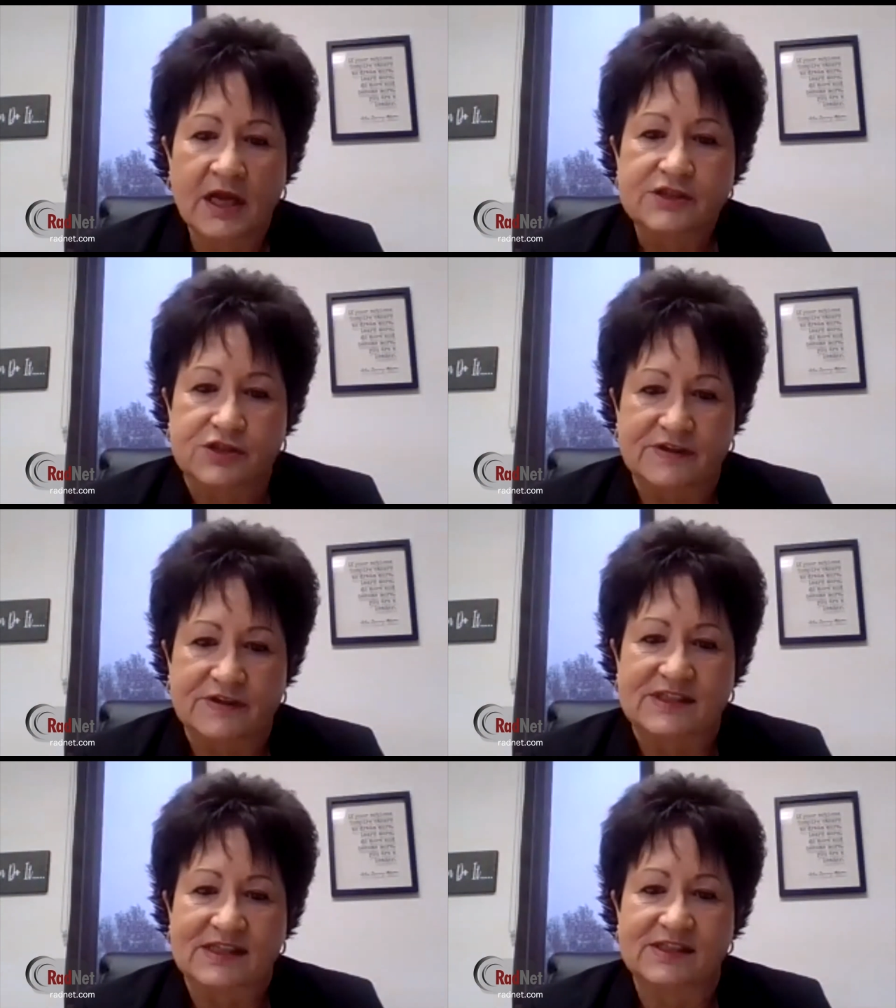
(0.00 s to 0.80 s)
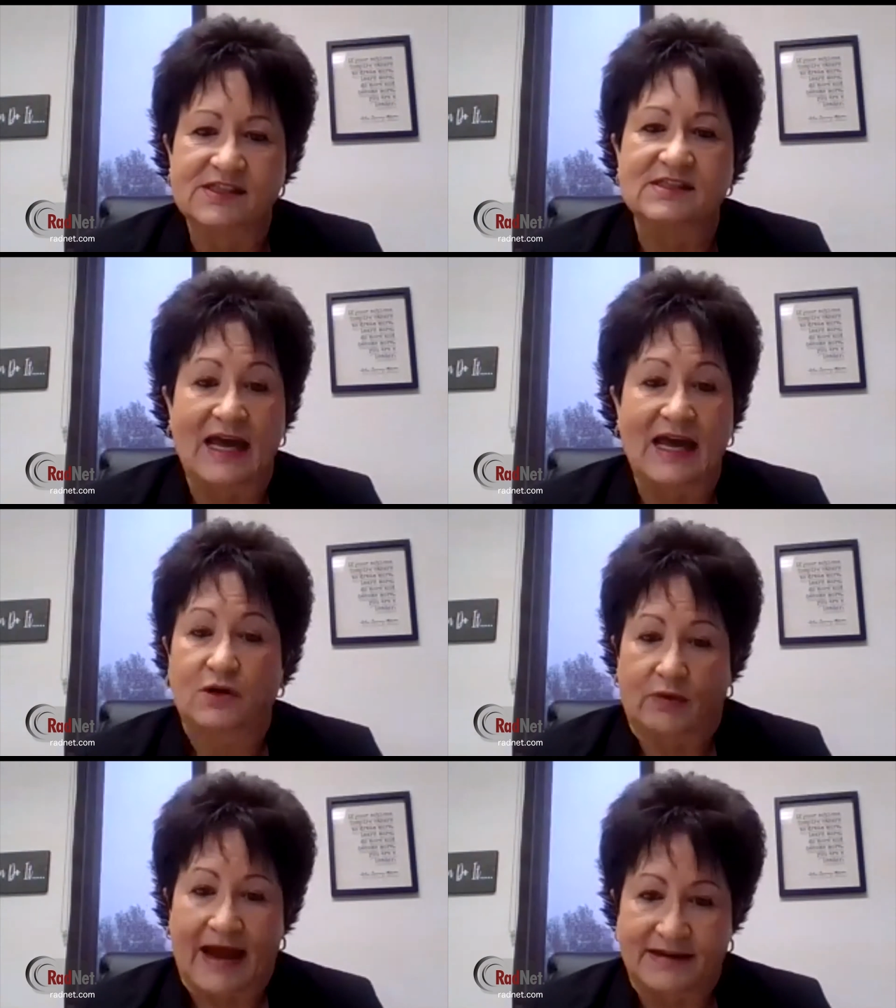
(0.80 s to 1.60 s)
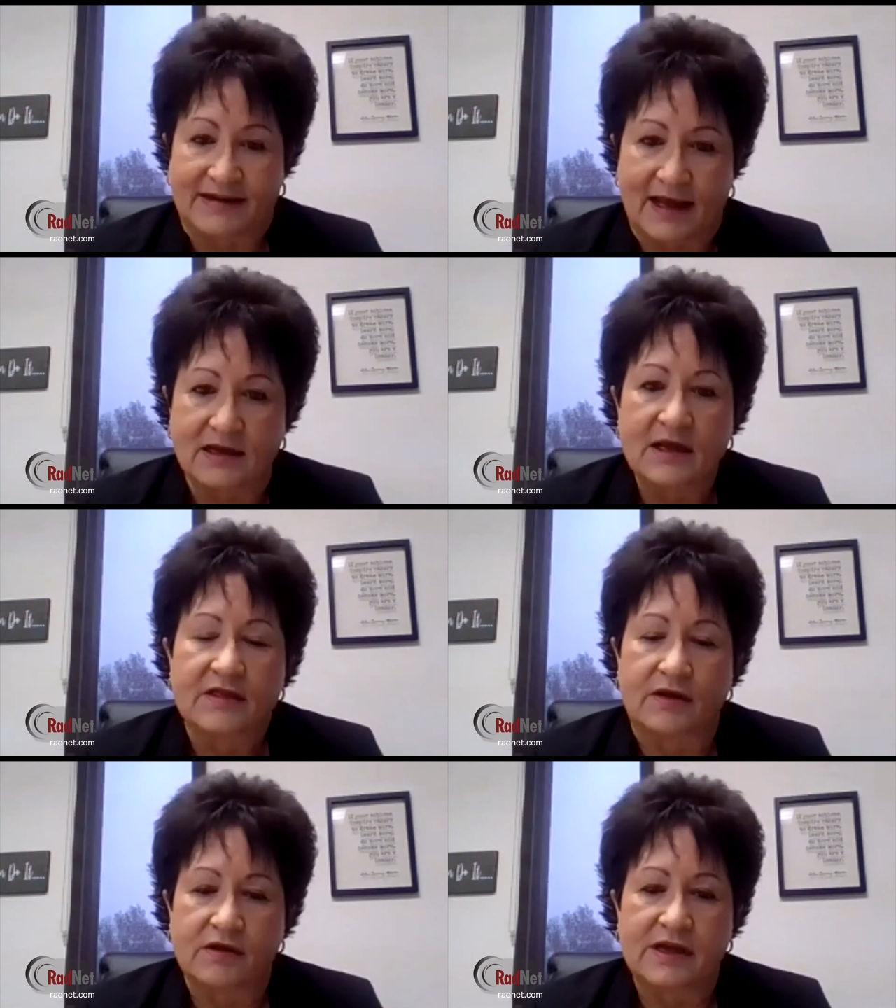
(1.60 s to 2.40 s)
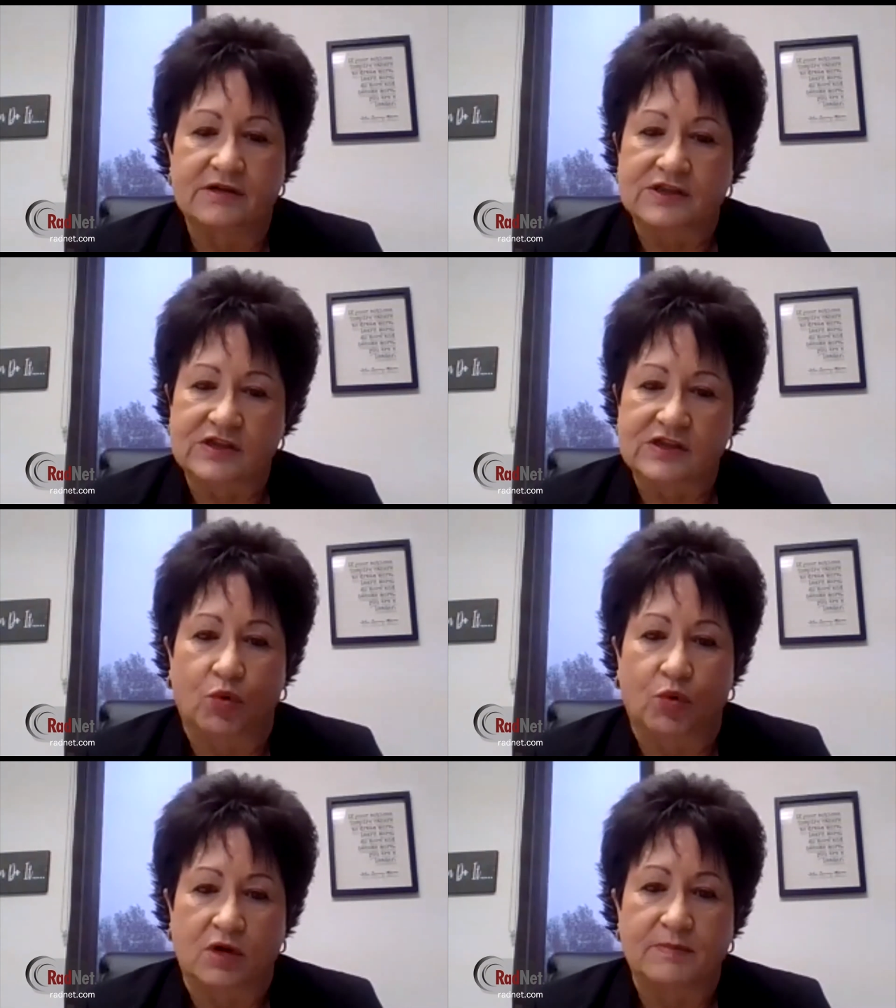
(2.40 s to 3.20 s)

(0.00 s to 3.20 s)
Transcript: services like RadNet that are there to support